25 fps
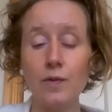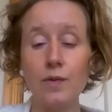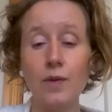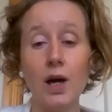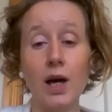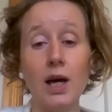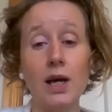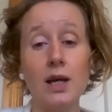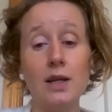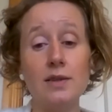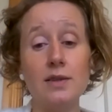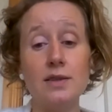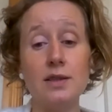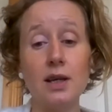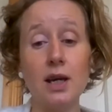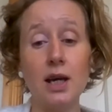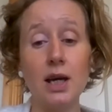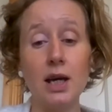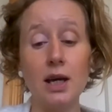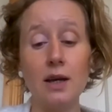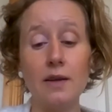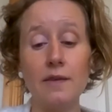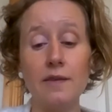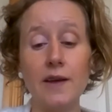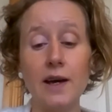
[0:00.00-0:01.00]
And
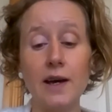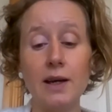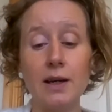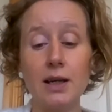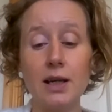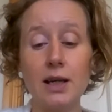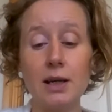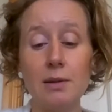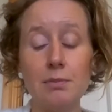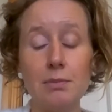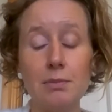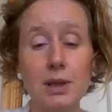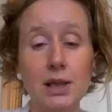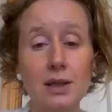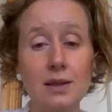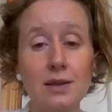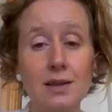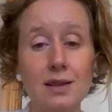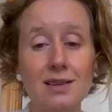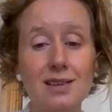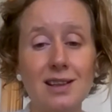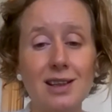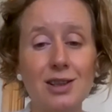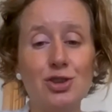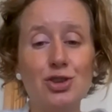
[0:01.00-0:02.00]
that can mean
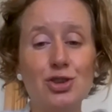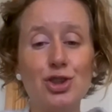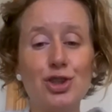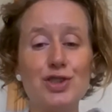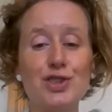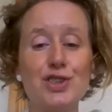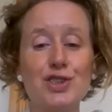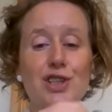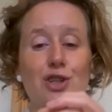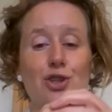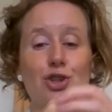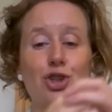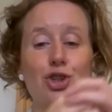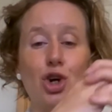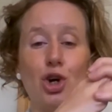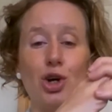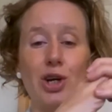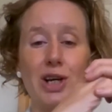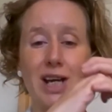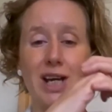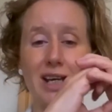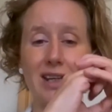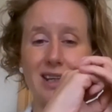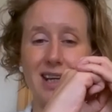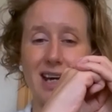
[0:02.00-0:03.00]
that they're not
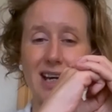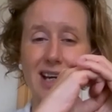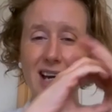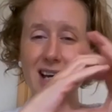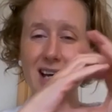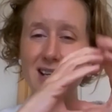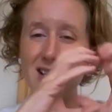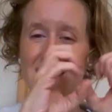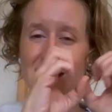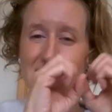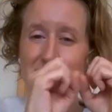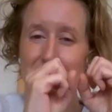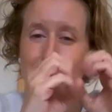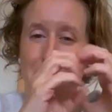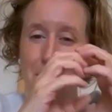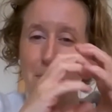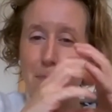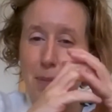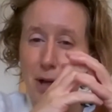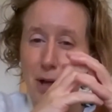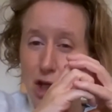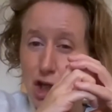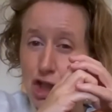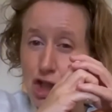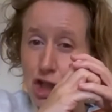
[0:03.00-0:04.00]
getting that kind of
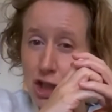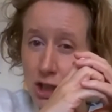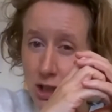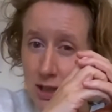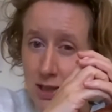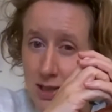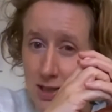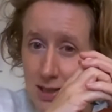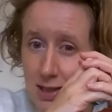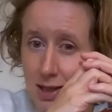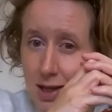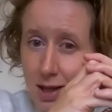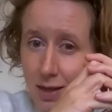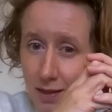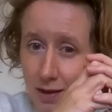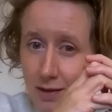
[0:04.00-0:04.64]
sponginess